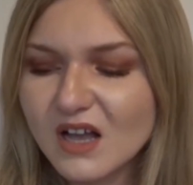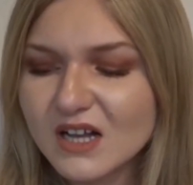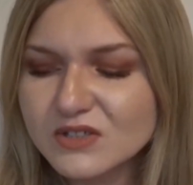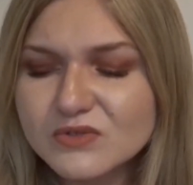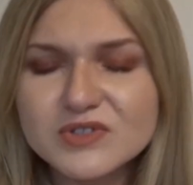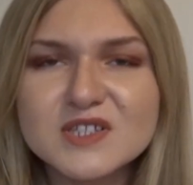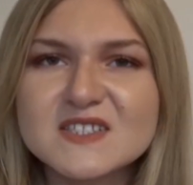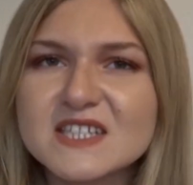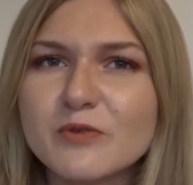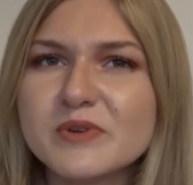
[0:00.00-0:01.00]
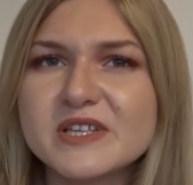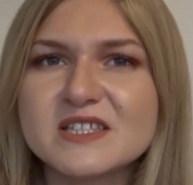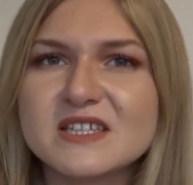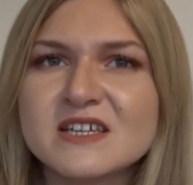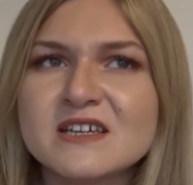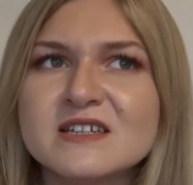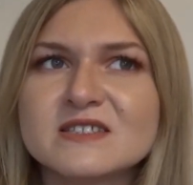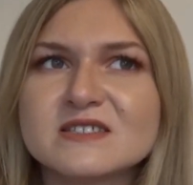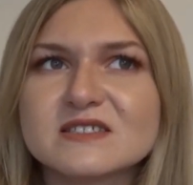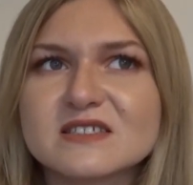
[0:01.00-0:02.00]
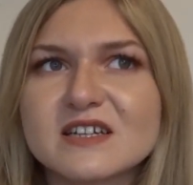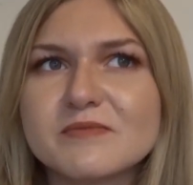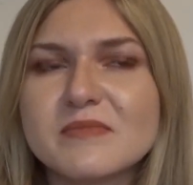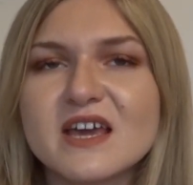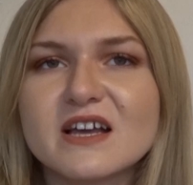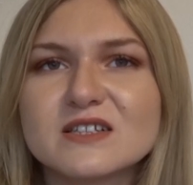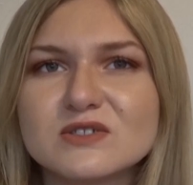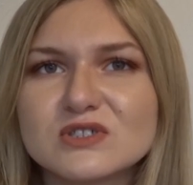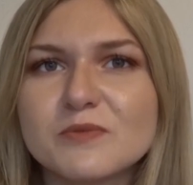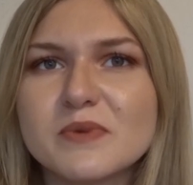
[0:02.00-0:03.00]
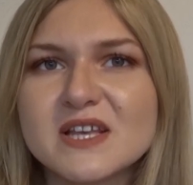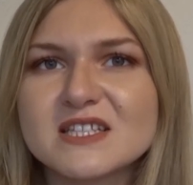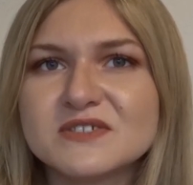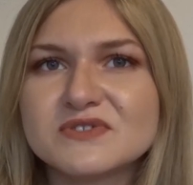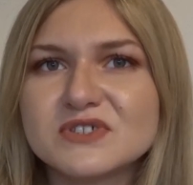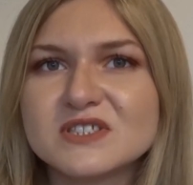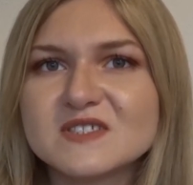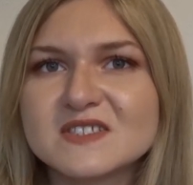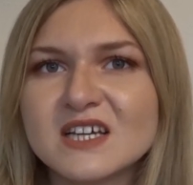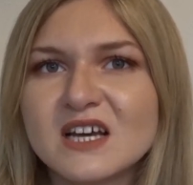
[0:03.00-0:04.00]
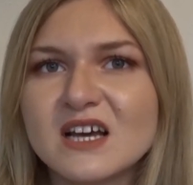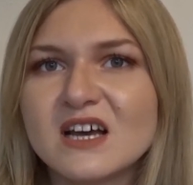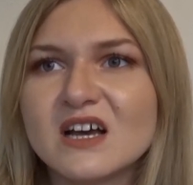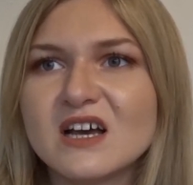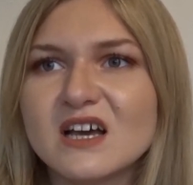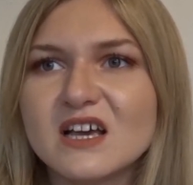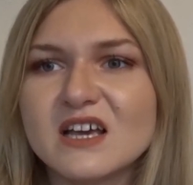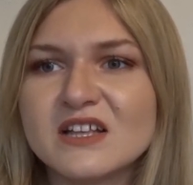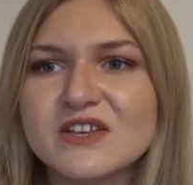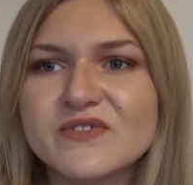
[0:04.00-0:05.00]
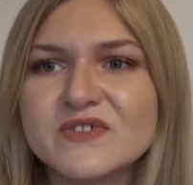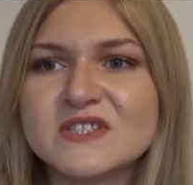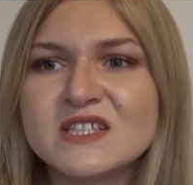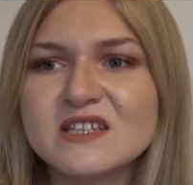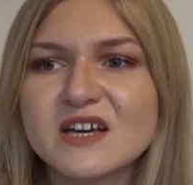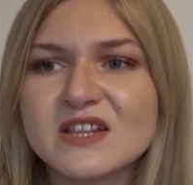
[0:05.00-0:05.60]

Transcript: I don't really see how BCAAs can make such a big difference in your physique.